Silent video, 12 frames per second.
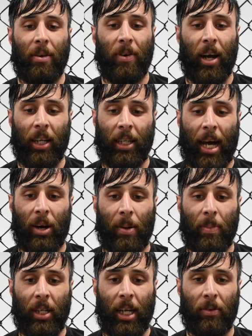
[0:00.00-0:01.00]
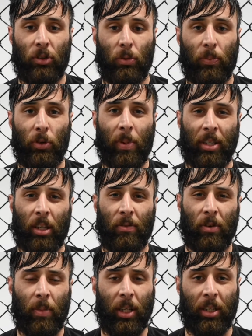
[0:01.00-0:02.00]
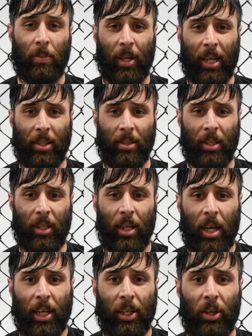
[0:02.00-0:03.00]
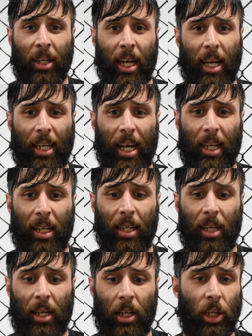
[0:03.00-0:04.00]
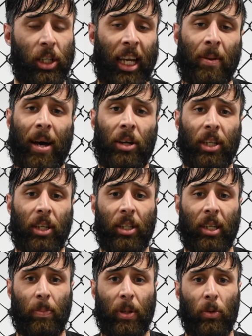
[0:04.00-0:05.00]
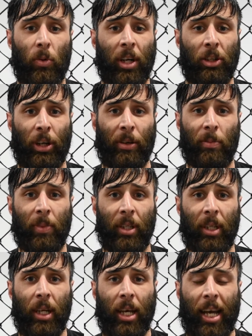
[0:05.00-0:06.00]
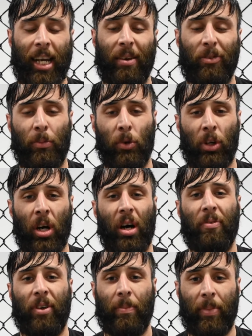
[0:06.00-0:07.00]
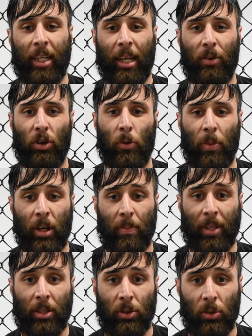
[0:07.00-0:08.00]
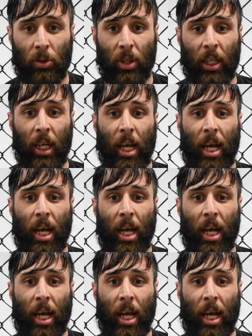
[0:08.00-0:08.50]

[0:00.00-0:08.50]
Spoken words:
finally now I've been able to prove myself among the best and, you know, kind of got a good name out there that people want to train with me. And I feel more confident being able to open up my school and,